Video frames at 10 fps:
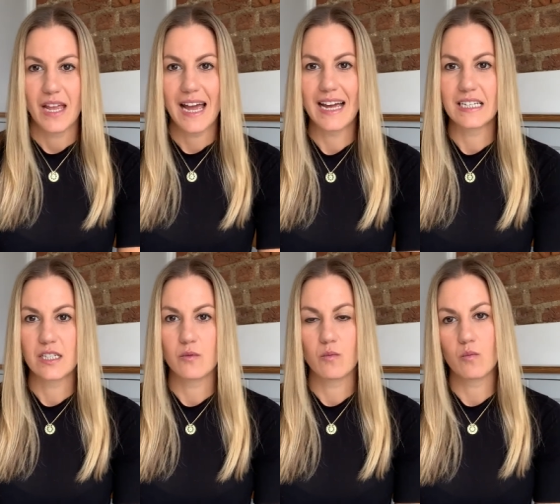
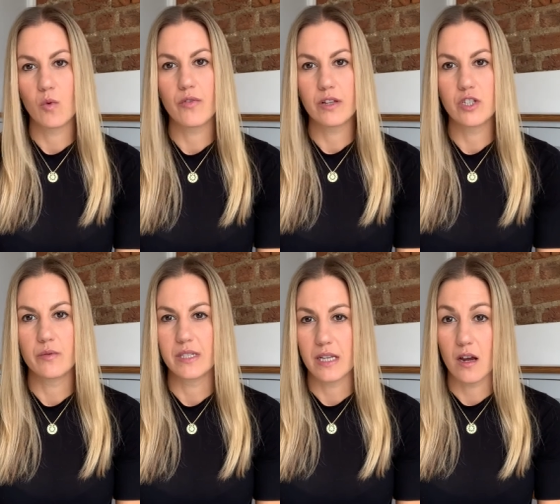And what they'll
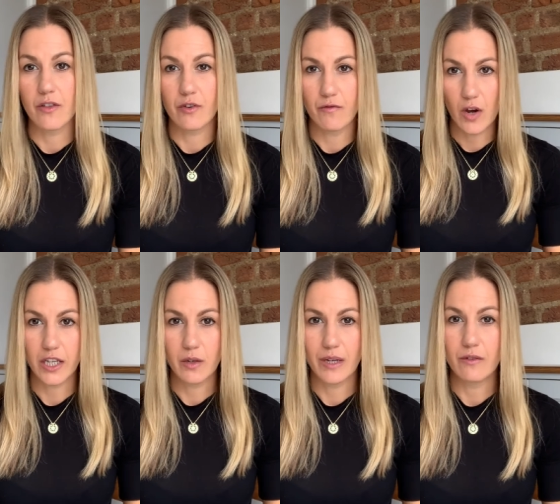do is they'll either
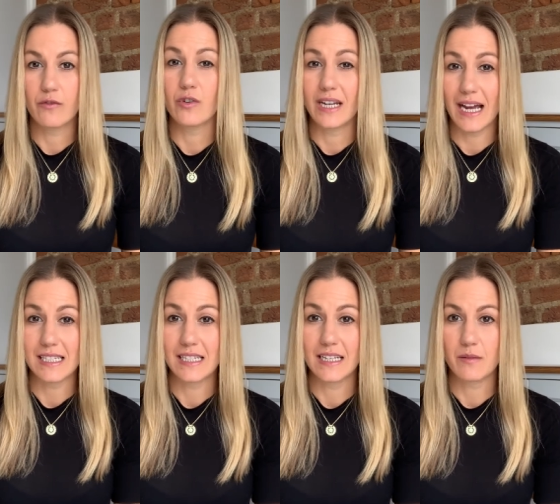invite you in for a
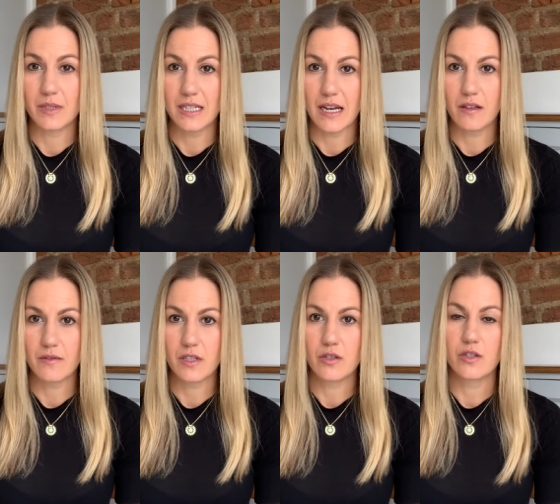casting
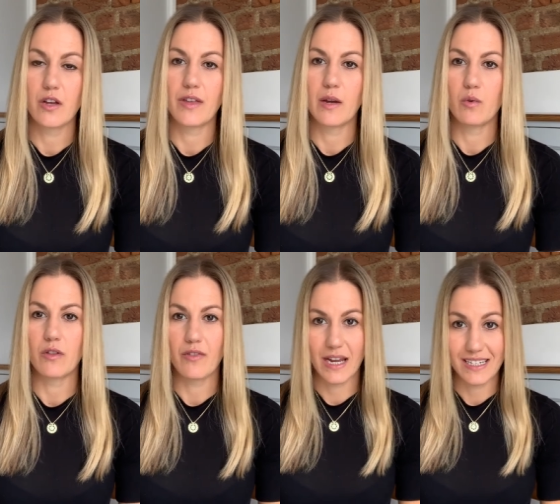themselves, so they will
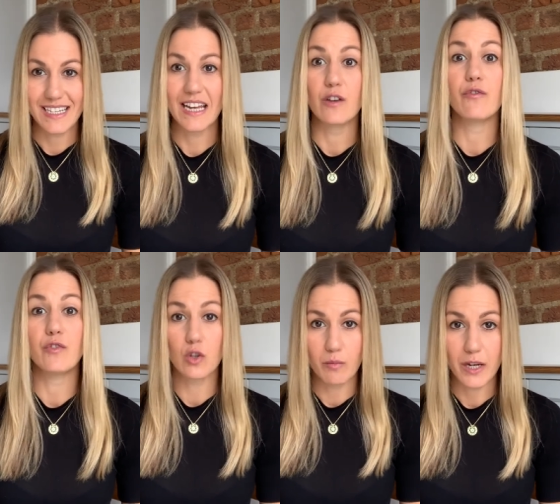then take
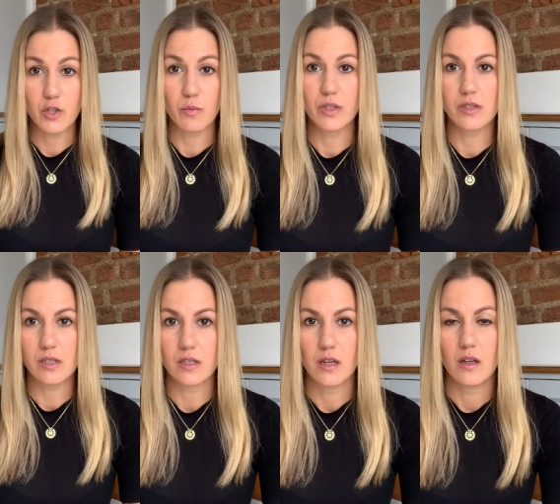full
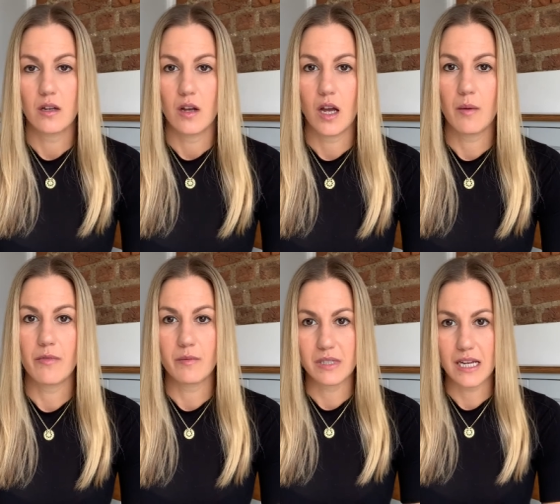measurements
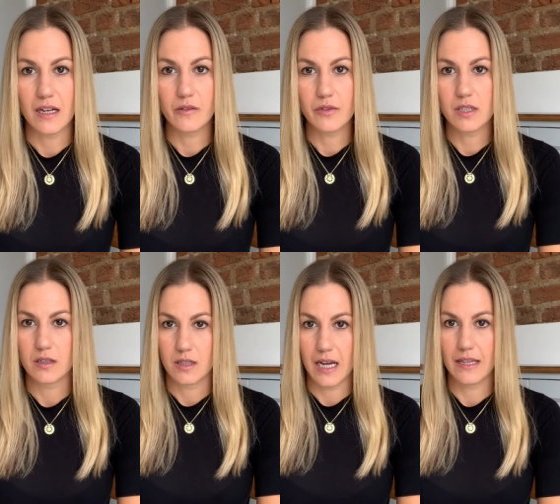themselves,
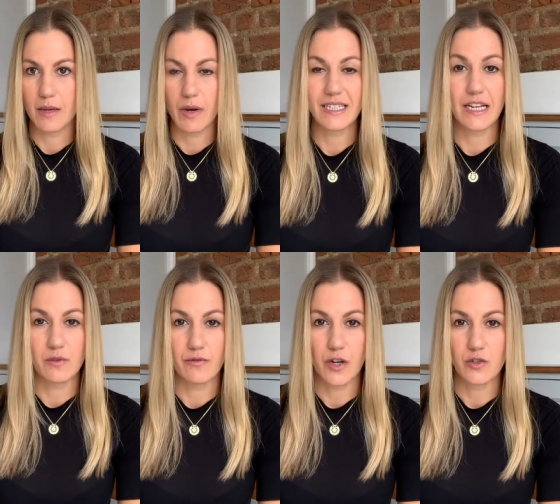and they might take
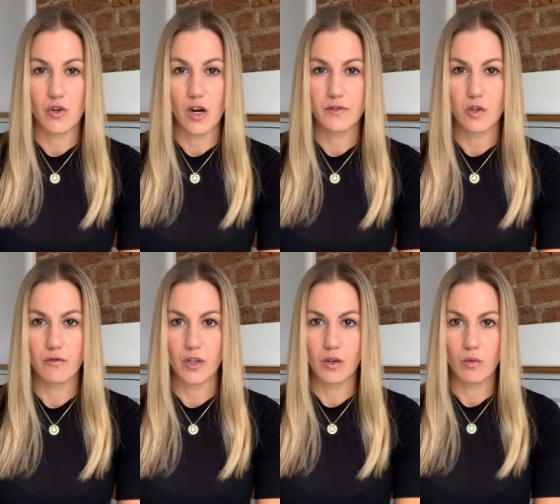some photographs of
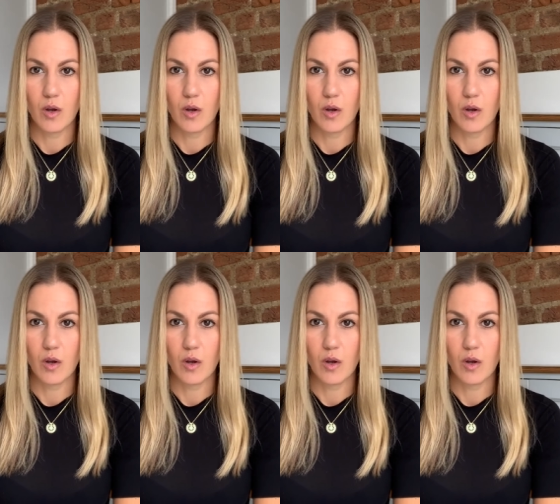you,